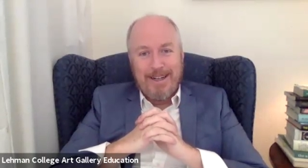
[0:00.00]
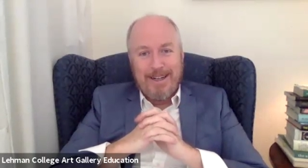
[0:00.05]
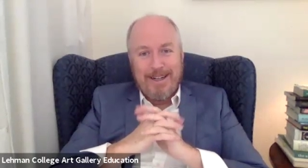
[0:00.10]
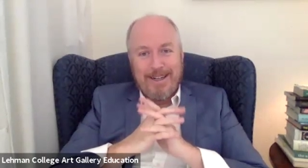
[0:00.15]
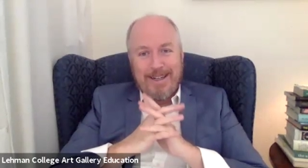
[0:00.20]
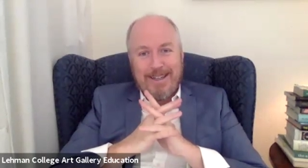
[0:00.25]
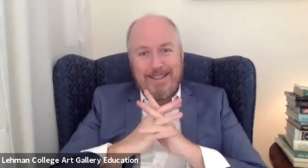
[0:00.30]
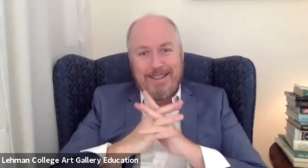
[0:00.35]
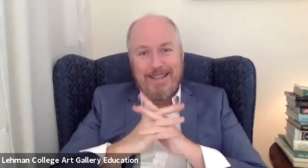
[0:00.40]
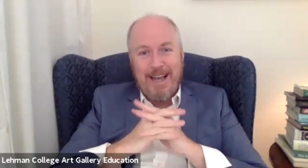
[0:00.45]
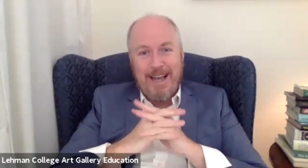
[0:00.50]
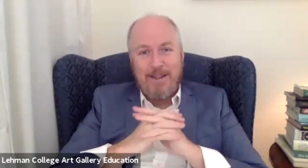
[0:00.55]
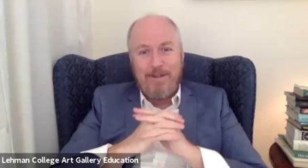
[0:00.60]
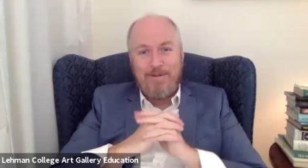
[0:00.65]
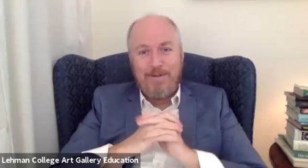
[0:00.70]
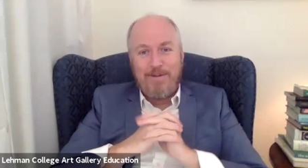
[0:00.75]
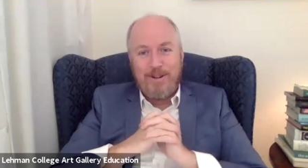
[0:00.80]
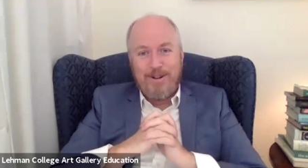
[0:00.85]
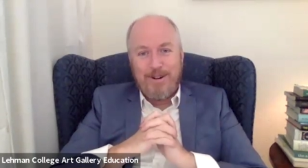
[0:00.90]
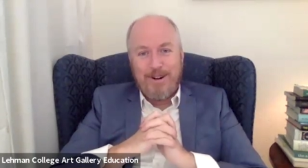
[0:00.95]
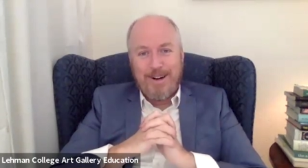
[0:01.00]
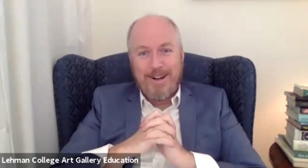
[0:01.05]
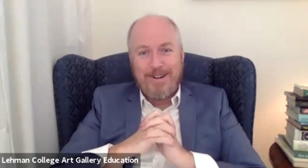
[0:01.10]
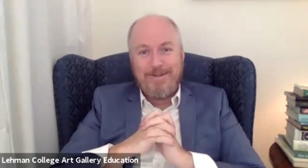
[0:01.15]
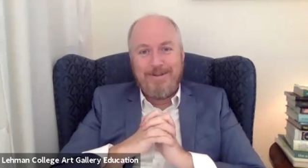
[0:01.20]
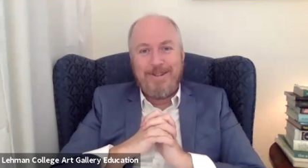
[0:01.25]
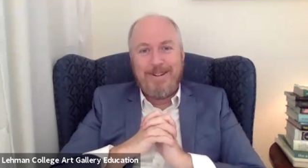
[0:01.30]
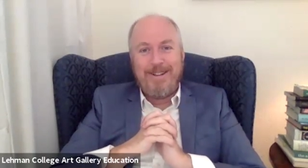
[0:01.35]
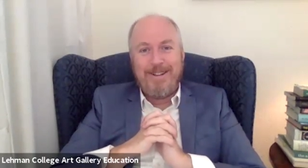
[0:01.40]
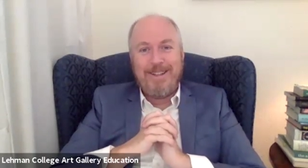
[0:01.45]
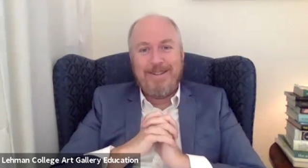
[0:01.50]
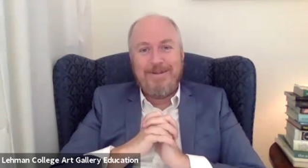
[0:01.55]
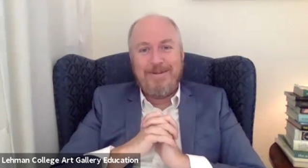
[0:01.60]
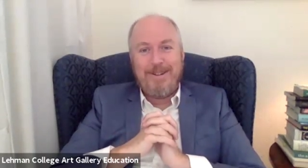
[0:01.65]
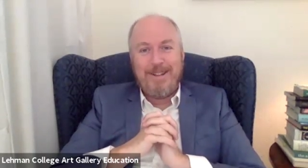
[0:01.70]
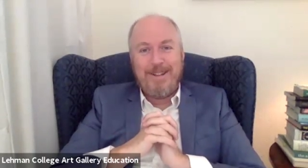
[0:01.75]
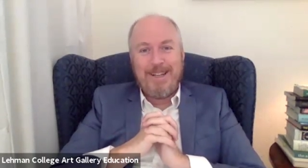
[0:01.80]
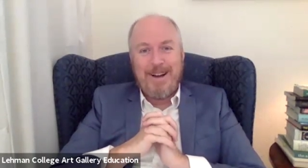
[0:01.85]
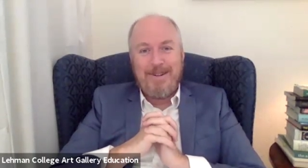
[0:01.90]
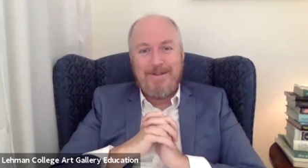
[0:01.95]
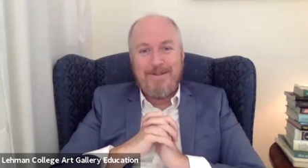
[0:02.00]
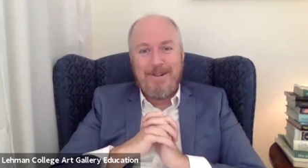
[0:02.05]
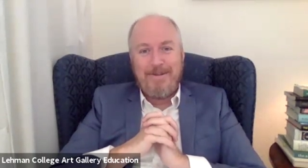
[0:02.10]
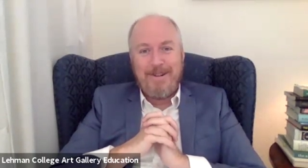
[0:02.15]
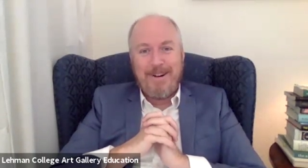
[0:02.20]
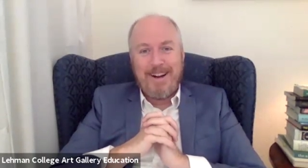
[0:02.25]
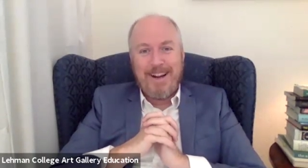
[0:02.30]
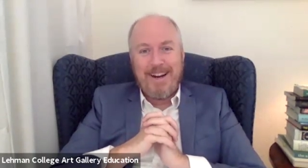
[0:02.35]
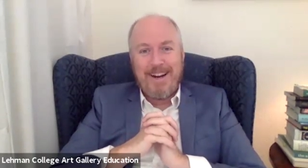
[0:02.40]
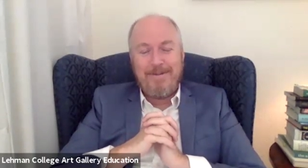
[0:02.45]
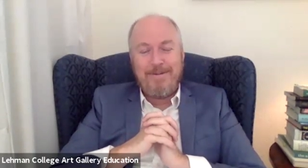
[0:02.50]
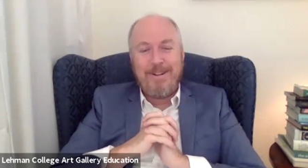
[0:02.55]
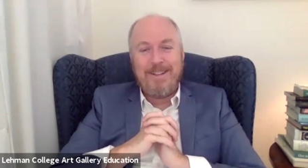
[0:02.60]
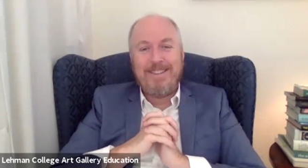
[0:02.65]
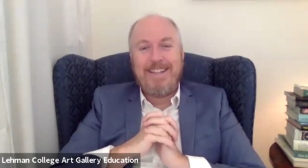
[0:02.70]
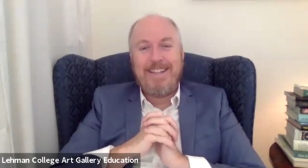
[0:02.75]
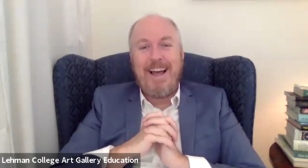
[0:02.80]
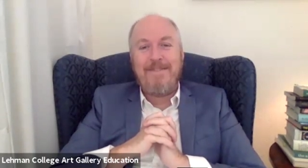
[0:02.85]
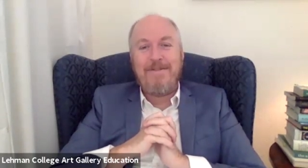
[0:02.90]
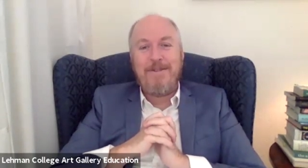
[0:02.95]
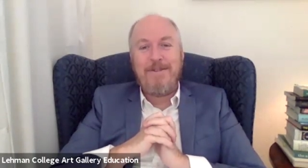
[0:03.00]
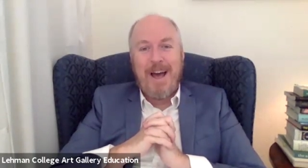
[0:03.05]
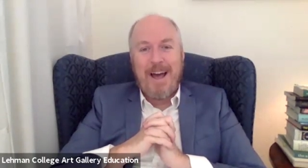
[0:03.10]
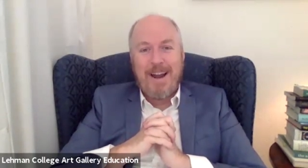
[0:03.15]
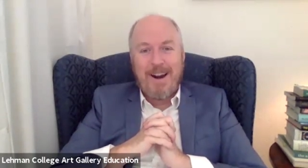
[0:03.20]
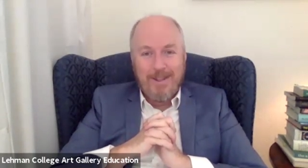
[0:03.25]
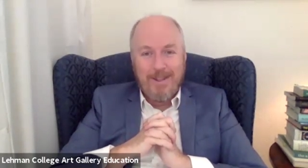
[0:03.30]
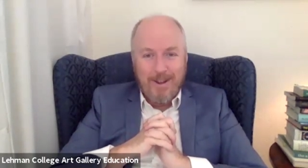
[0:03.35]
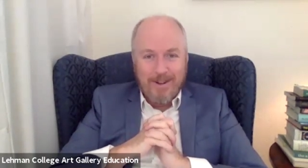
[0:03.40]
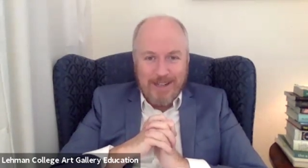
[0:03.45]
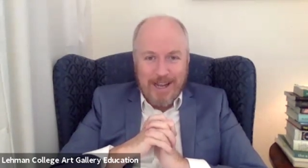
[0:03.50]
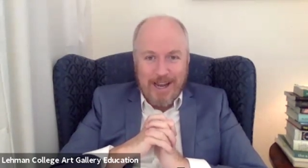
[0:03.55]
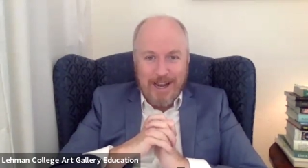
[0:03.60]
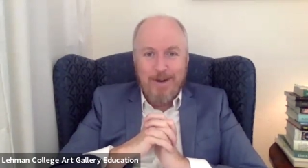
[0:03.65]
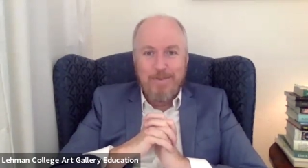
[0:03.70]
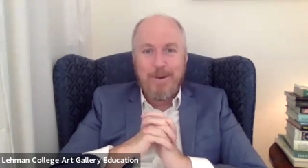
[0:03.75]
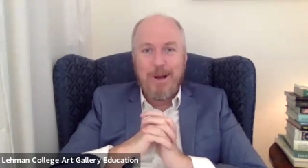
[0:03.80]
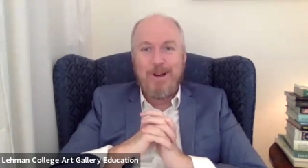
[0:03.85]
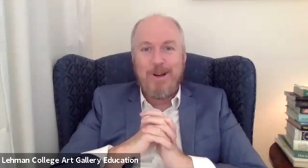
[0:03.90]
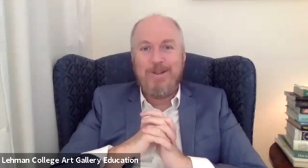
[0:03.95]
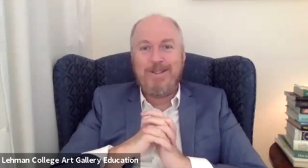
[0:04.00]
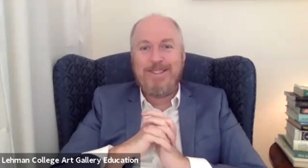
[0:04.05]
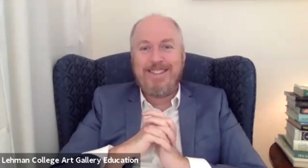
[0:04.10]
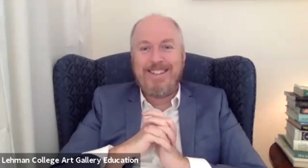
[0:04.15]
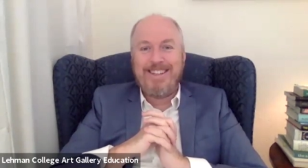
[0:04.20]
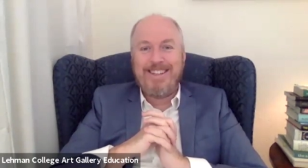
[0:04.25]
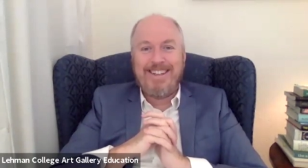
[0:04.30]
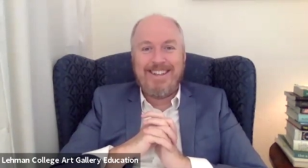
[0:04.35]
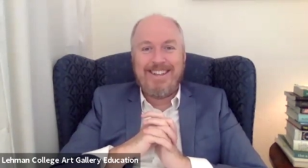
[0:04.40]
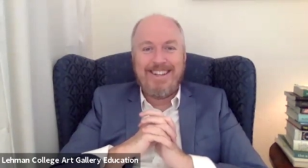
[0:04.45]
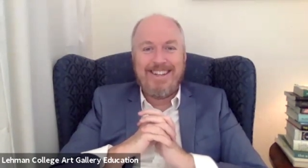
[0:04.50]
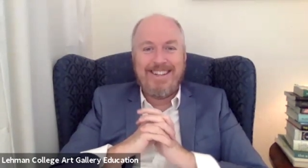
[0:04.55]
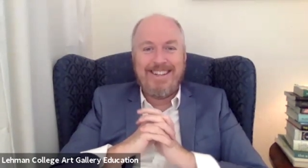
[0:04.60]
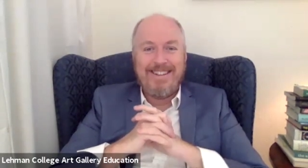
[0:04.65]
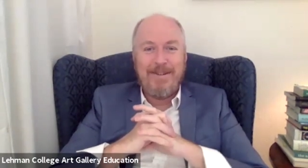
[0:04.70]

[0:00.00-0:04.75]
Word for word: uh, South Florida, we'll we'll know what we're gonna. We'll have you out on those airboats. Uh,